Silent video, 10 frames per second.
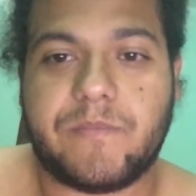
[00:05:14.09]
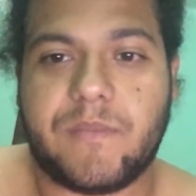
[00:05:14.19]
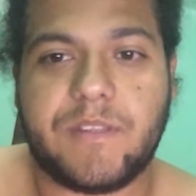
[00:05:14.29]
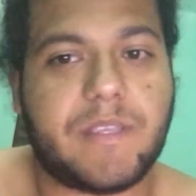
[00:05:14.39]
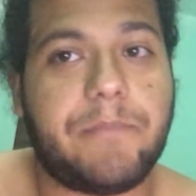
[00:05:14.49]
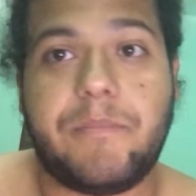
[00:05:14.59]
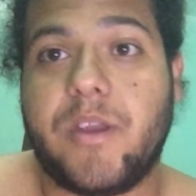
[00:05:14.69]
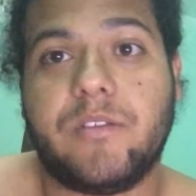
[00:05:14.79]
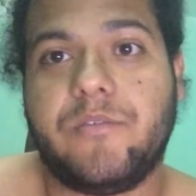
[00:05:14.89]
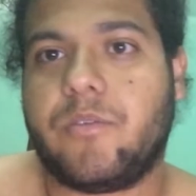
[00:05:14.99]
because I
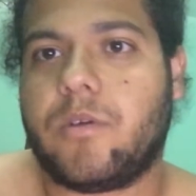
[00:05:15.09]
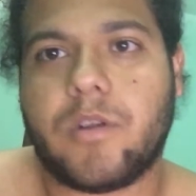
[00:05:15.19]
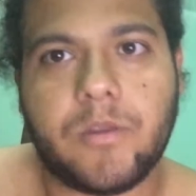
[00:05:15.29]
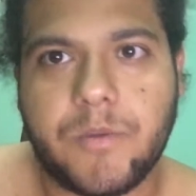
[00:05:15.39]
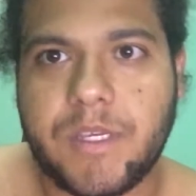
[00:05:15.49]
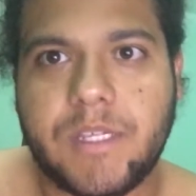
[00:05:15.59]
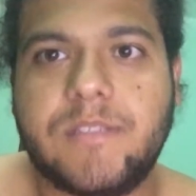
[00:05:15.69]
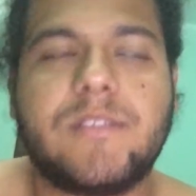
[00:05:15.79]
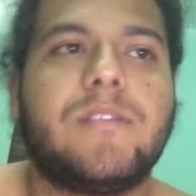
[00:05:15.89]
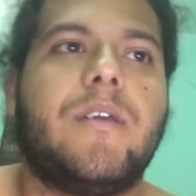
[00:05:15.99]
barely record on the
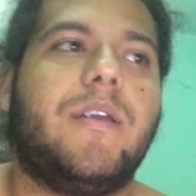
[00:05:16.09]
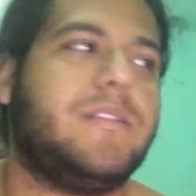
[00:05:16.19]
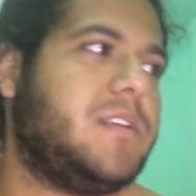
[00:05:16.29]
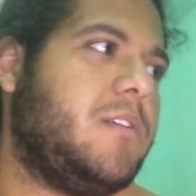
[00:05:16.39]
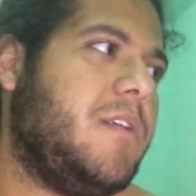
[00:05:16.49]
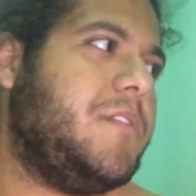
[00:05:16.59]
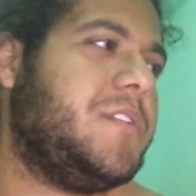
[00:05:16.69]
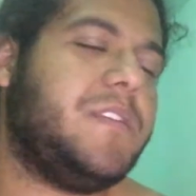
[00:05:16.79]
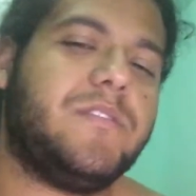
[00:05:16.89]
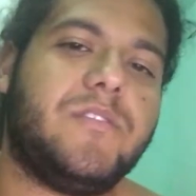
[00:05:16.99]
weekends because I don't have
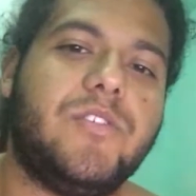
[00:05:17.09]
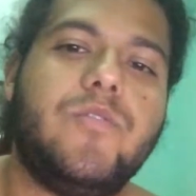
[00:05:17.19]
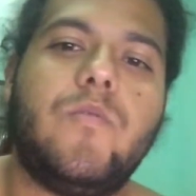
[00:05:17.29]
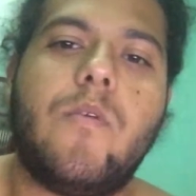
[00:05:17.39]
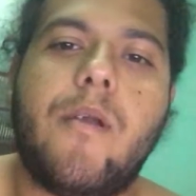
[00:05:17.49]
anything to do.